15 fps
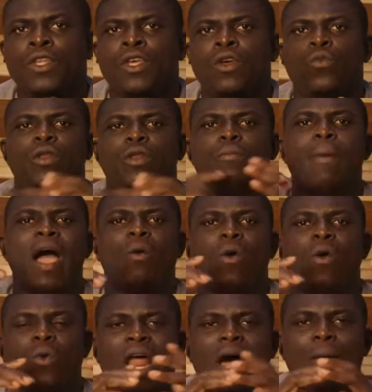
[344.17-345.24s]
with Mayowa
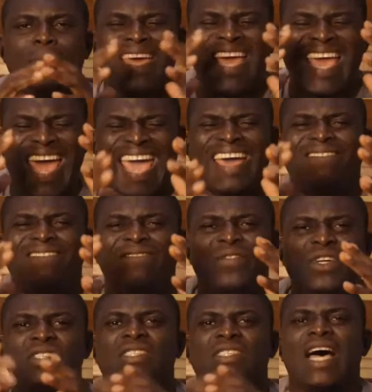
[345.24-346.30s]
Owolabi every
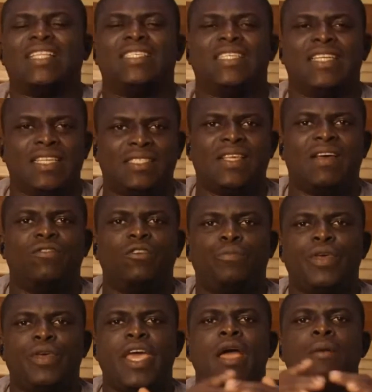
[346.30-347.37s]
Saturday, 7
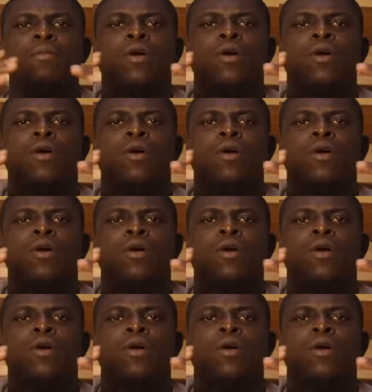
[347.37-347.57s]
p.m.